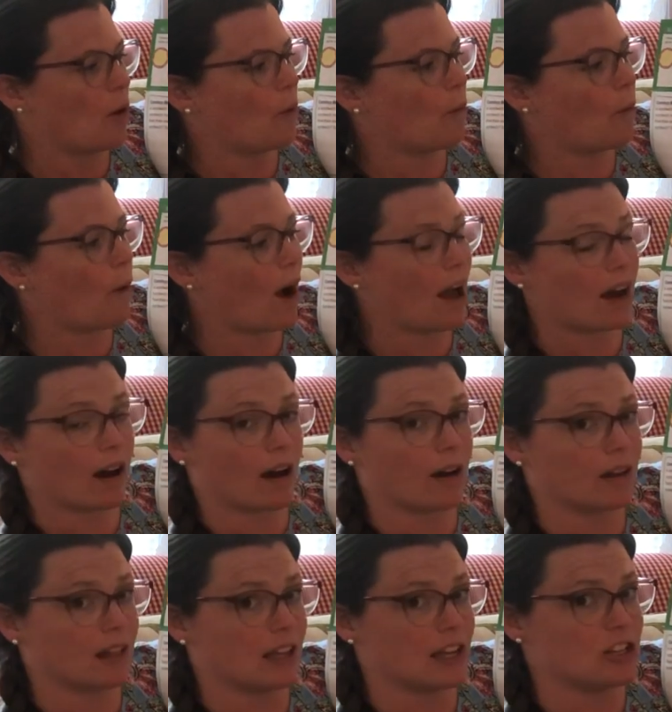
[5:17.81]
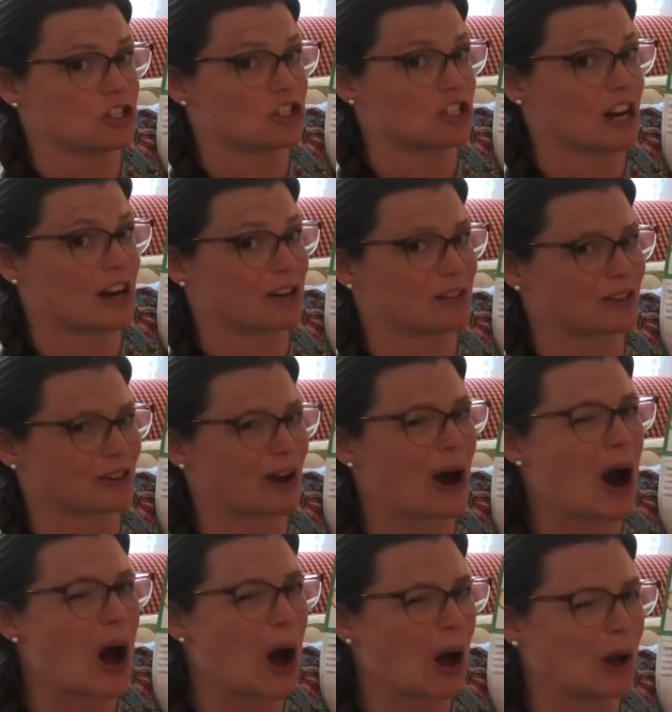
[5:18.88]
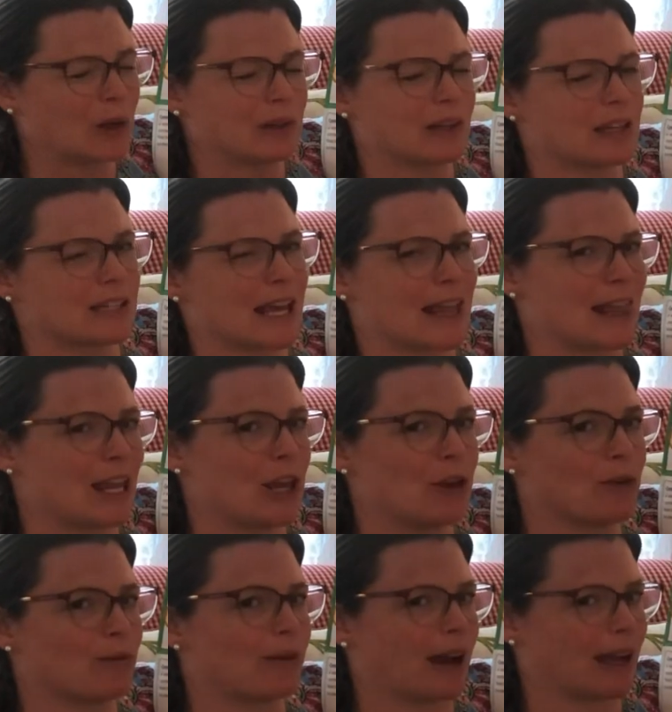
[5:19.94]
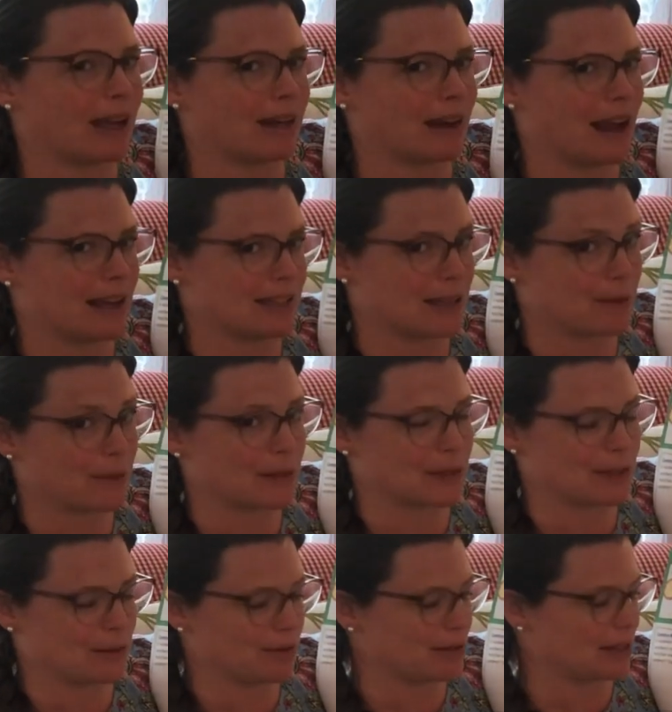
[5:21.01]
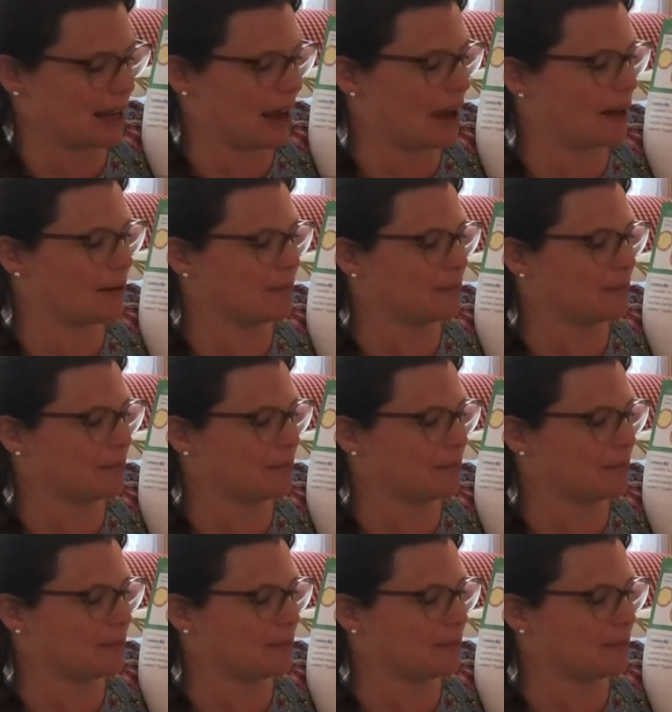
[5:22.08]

What are these shares called? Because I think you'll recognize it once you see it.